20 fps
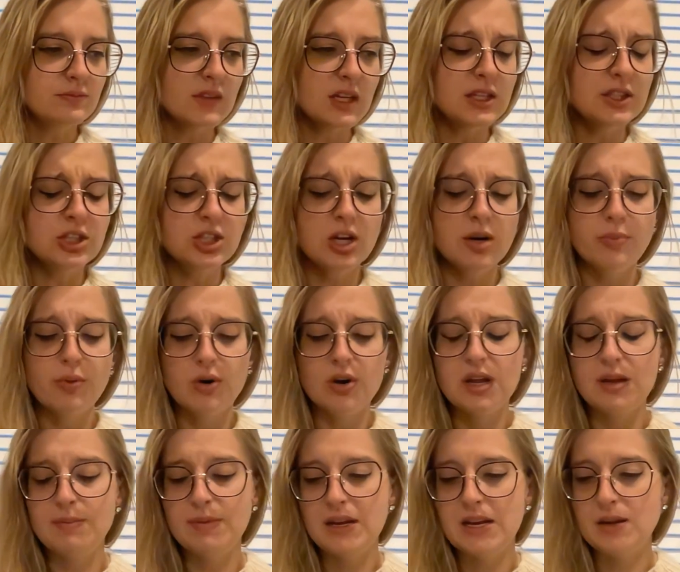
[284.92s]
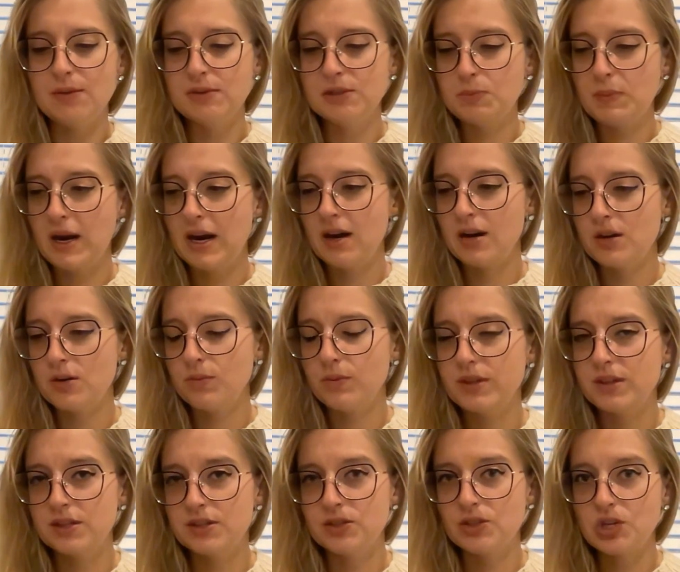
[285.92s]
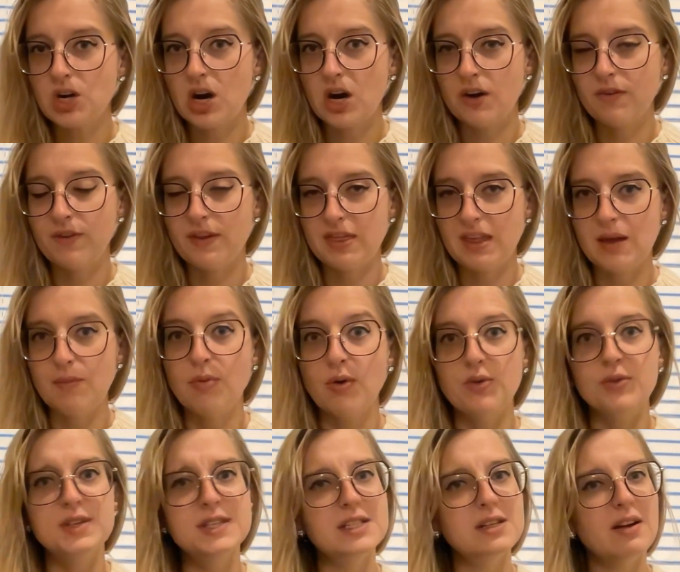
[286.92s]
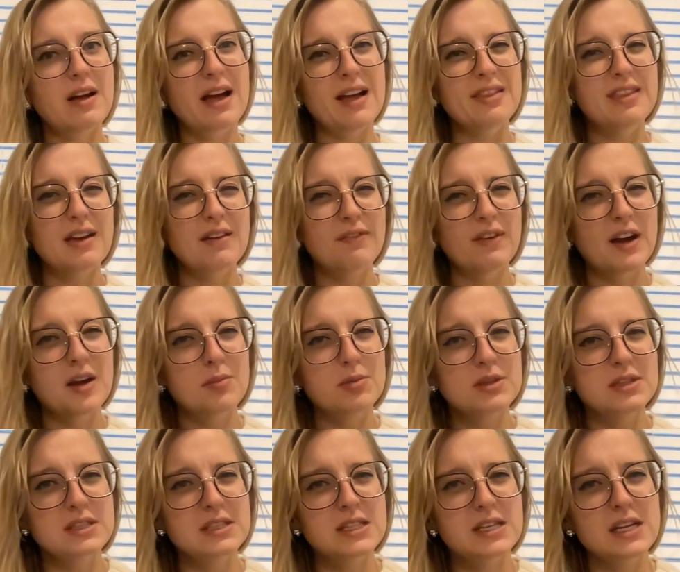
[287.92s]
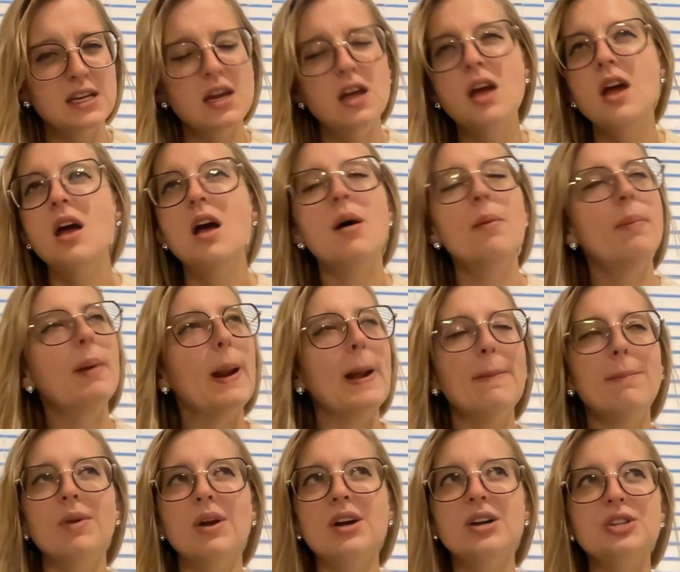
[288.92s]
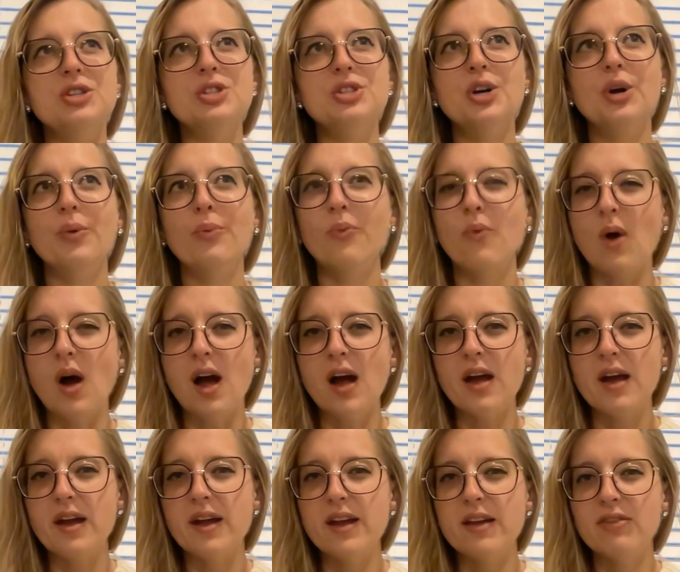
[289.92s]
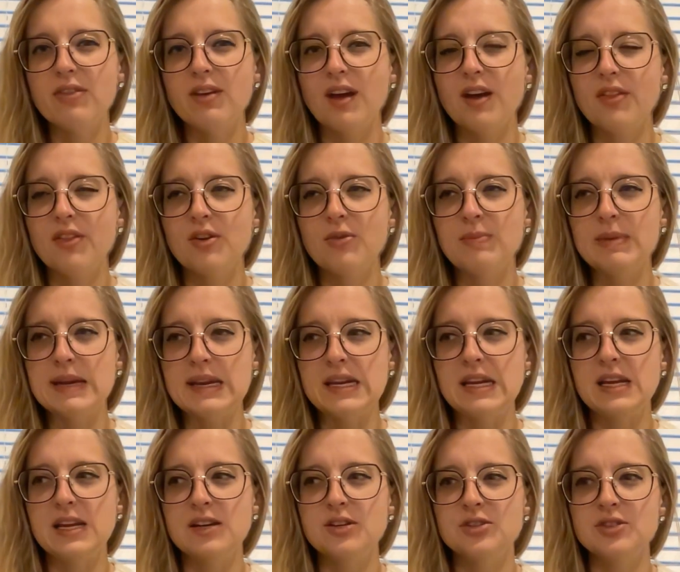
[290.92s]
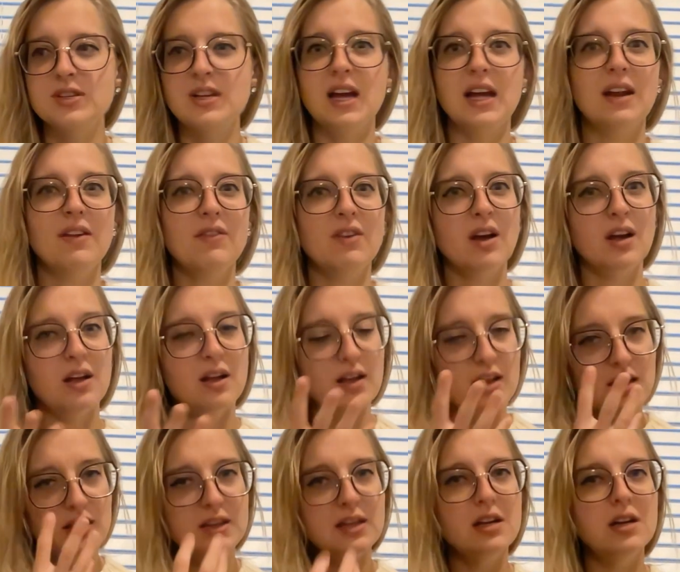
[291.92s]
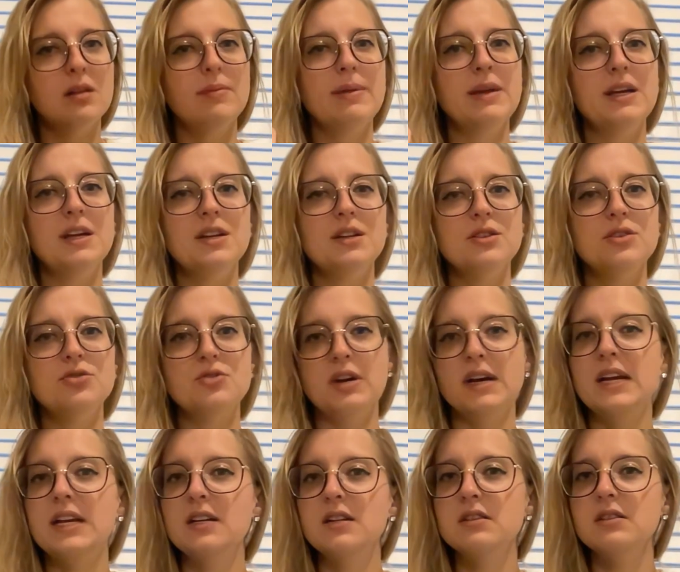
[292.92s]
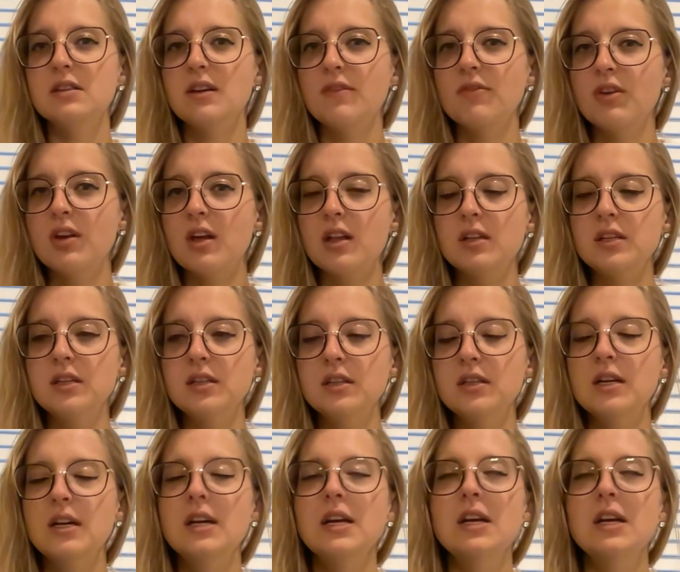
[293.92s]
the Cabrone beanie was paired with the scarf, and they both still had that vibrancy. But I'm not sure why the other beanie just kind of got a little bit drained of the color.